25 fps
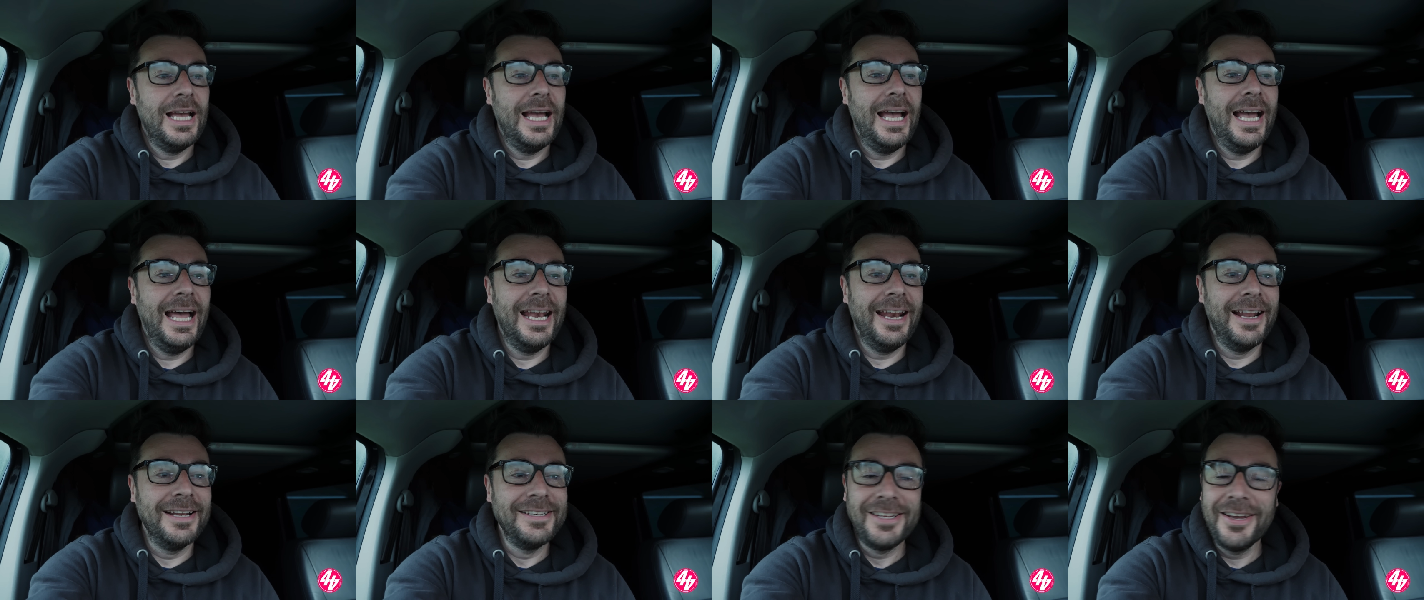
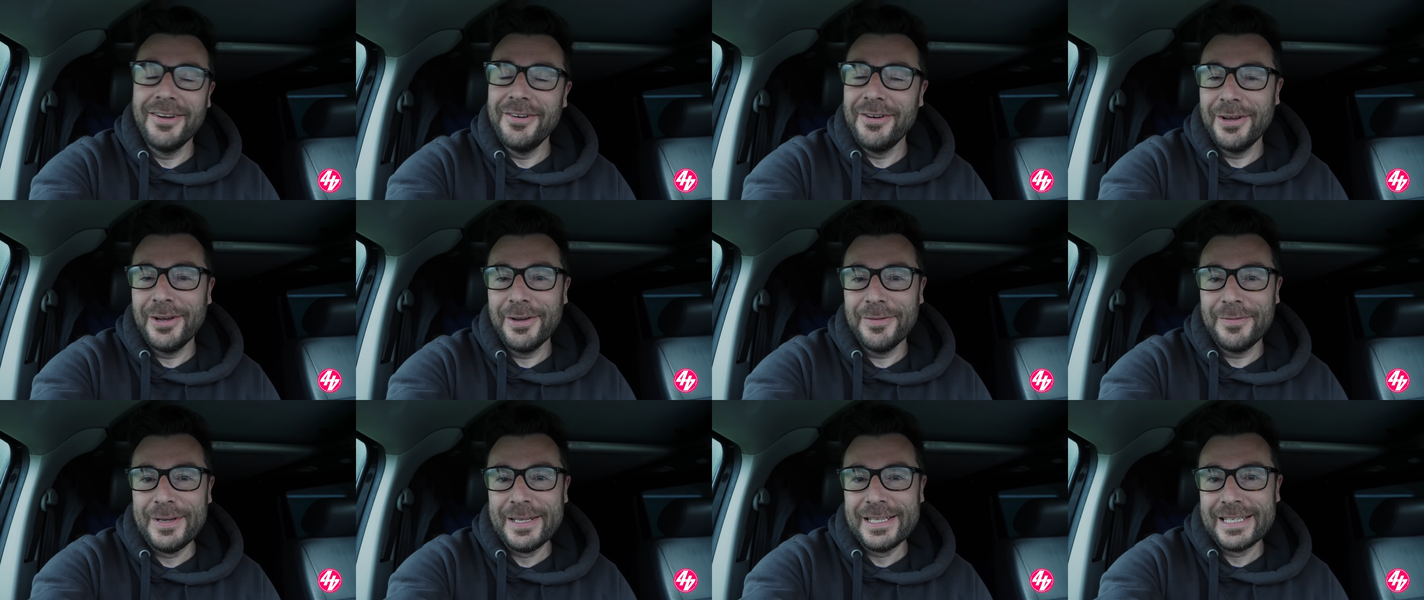and I don't
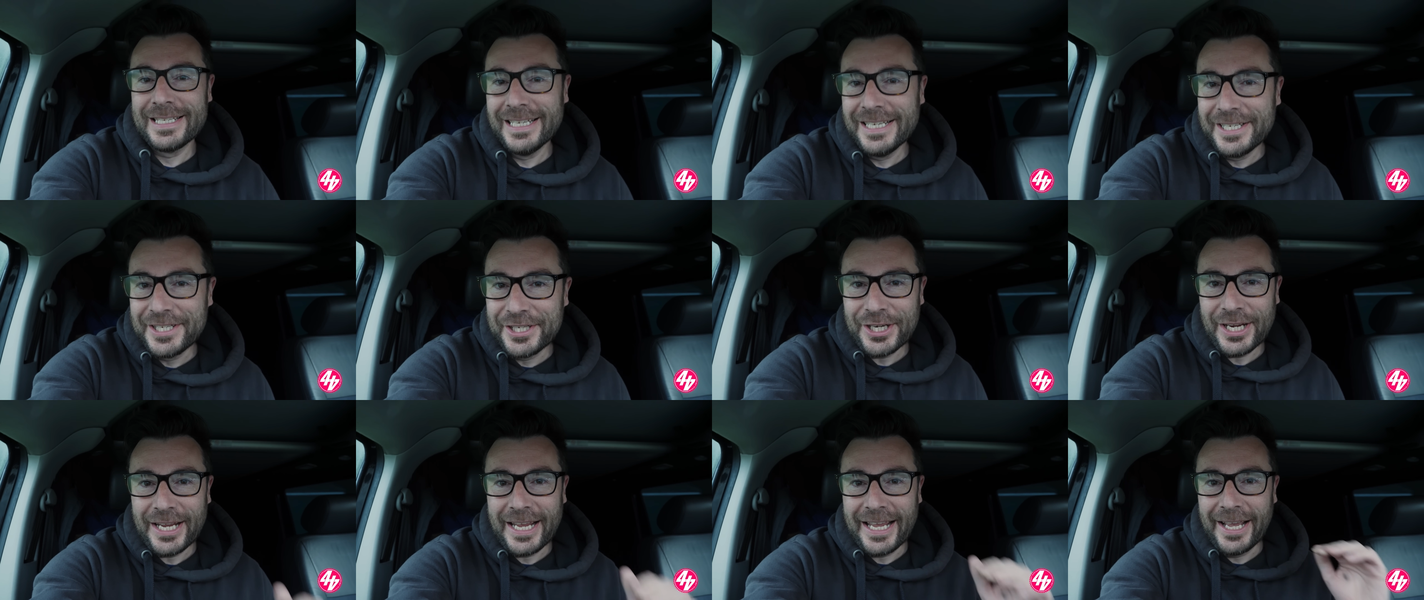know if it's
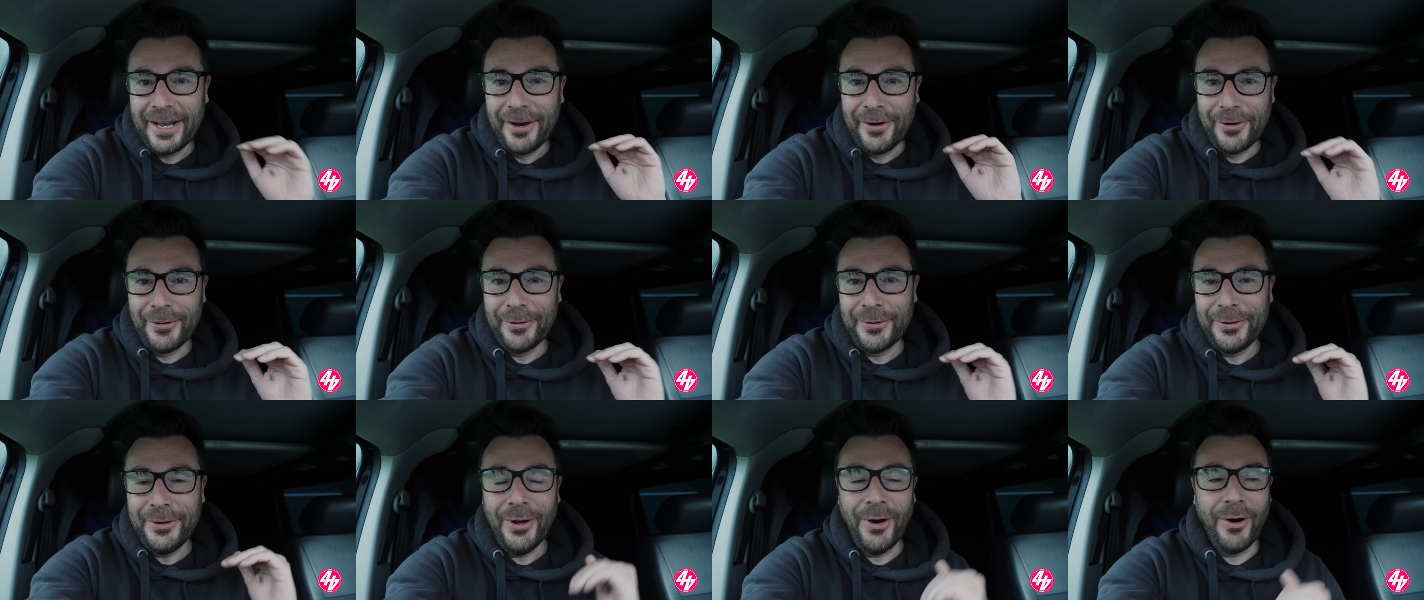legit
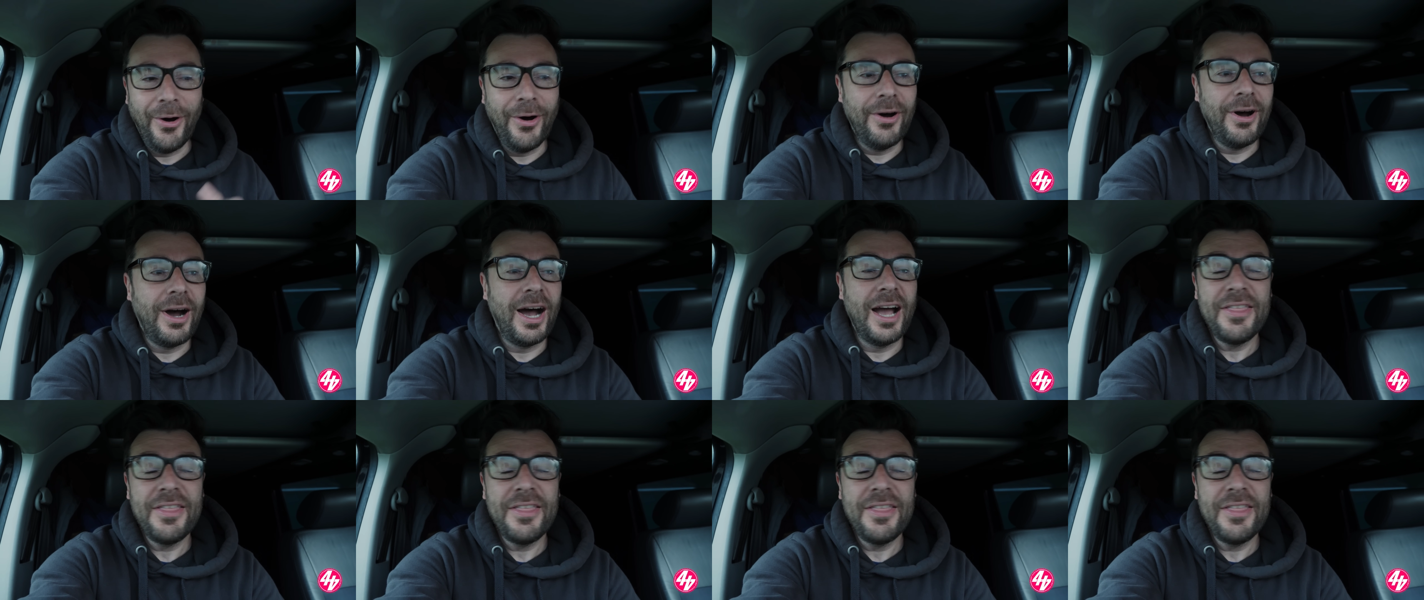or not.